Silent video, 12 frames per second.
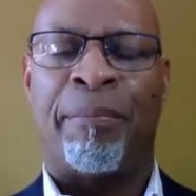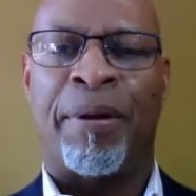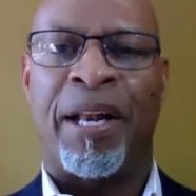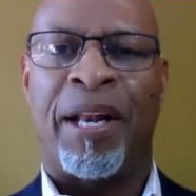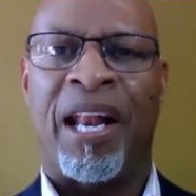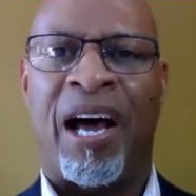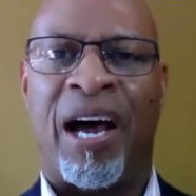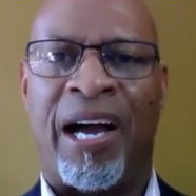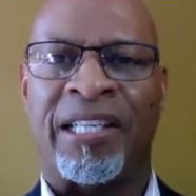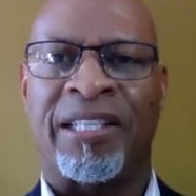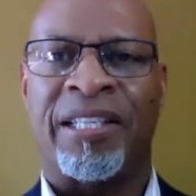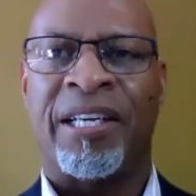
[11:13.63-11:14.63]

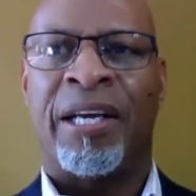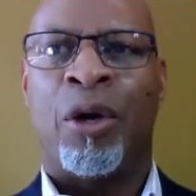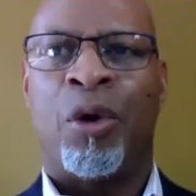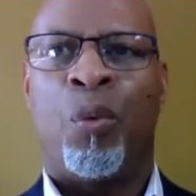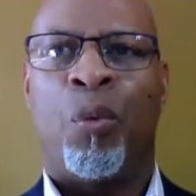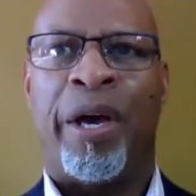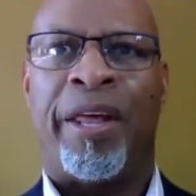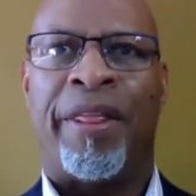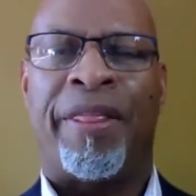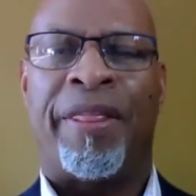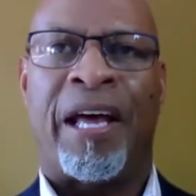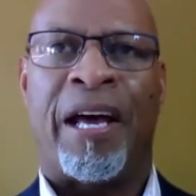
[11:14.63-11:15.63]
lot with,
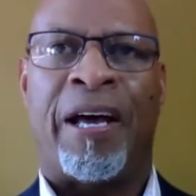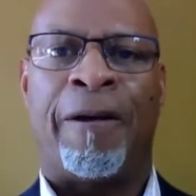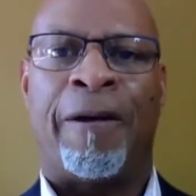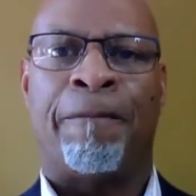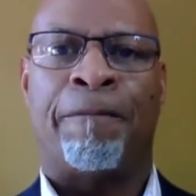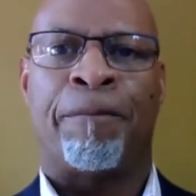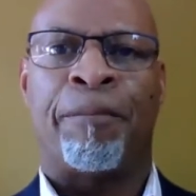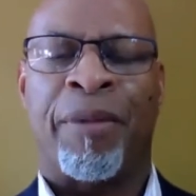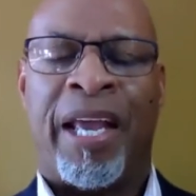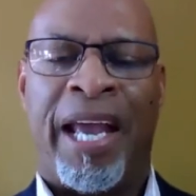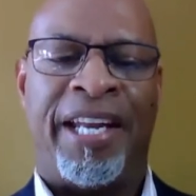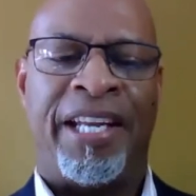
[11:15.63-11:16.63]
um,
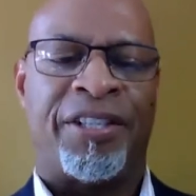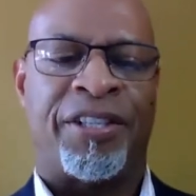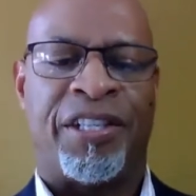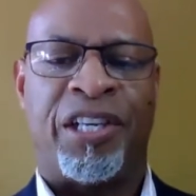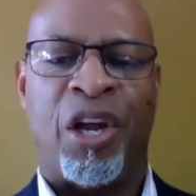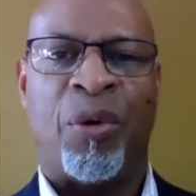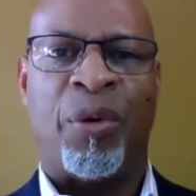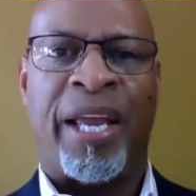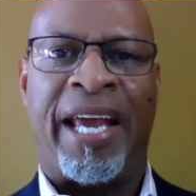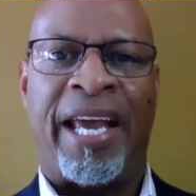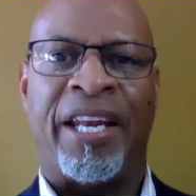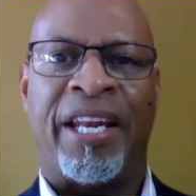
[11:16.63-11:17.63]
and it's
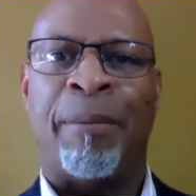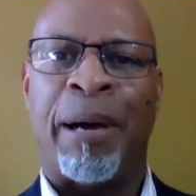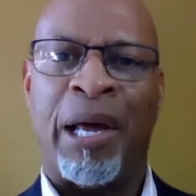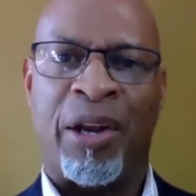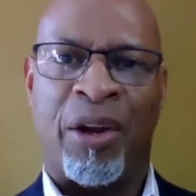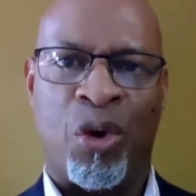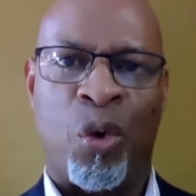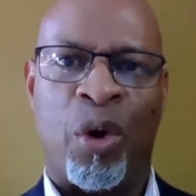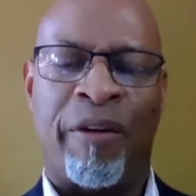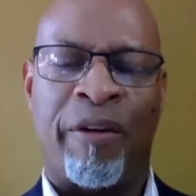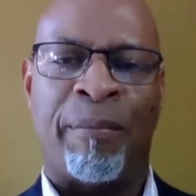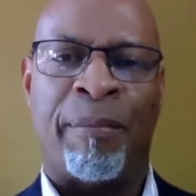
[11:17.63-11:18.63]
located about a
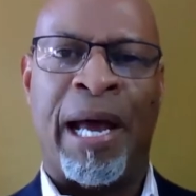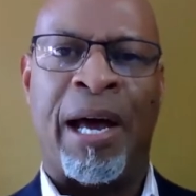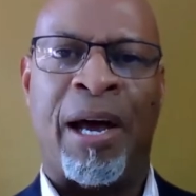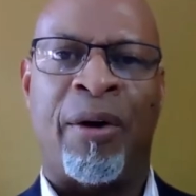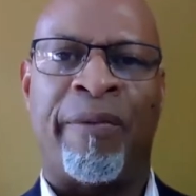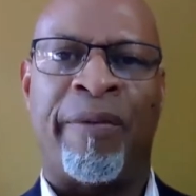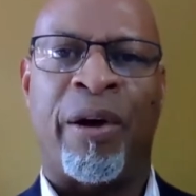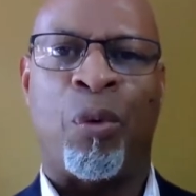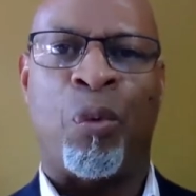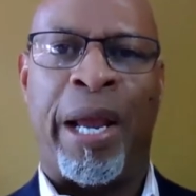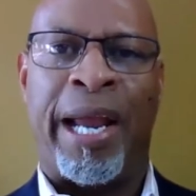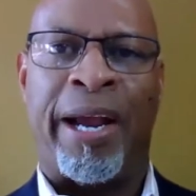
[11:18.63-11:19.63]
quarter of a mile of
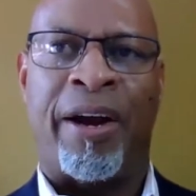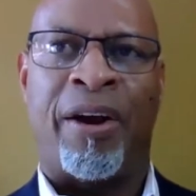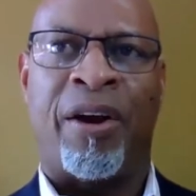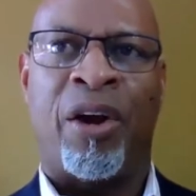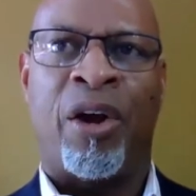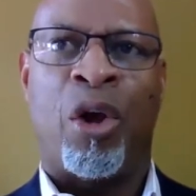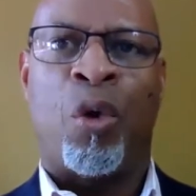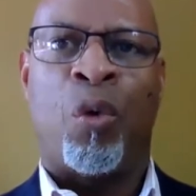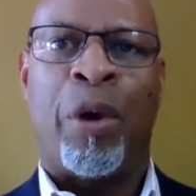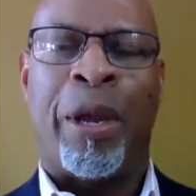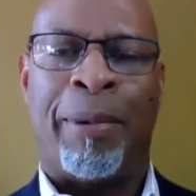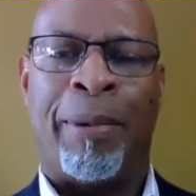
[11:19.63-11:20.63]
where
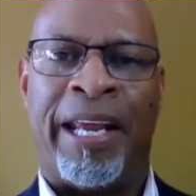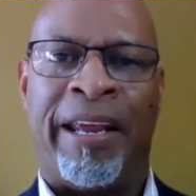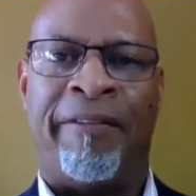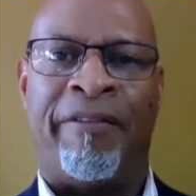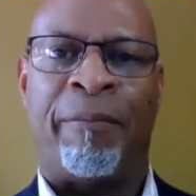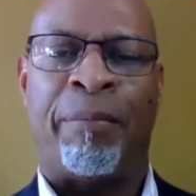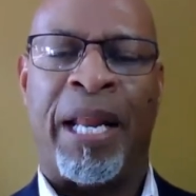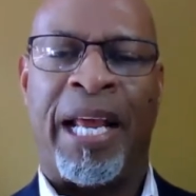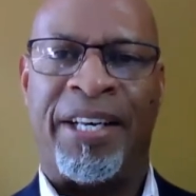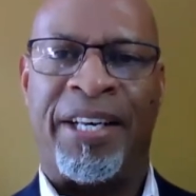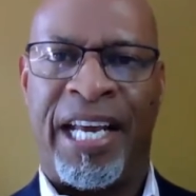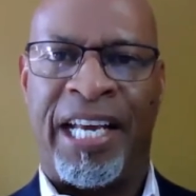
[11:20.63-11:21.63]
we believe the
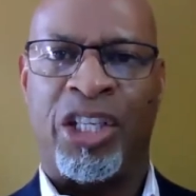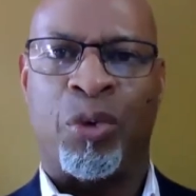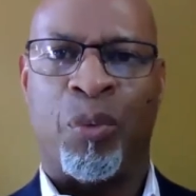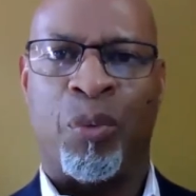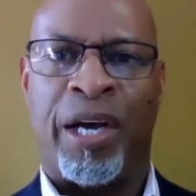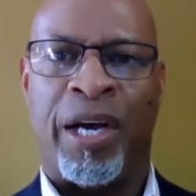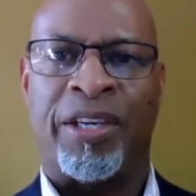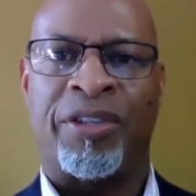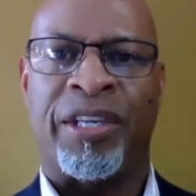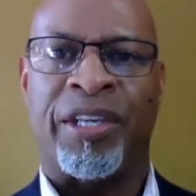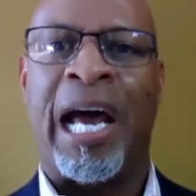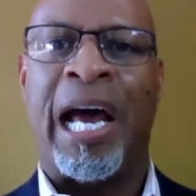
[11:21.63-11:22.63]
plantation was
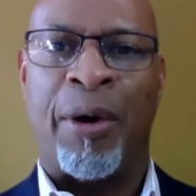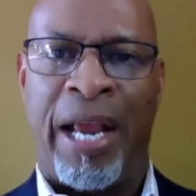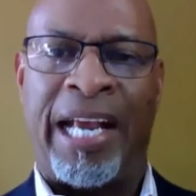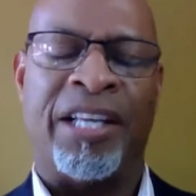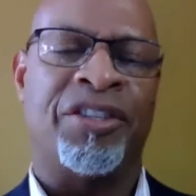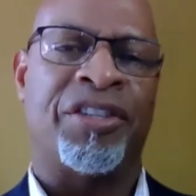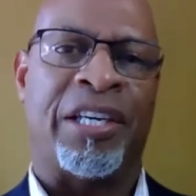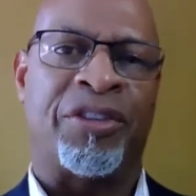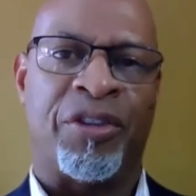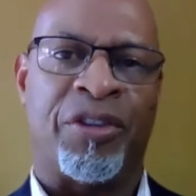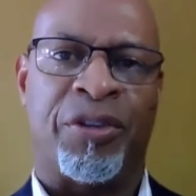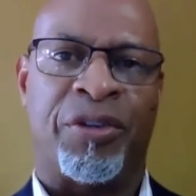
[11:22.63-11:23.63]
that our
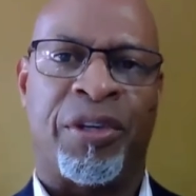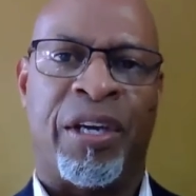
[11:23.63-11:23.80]
ancestors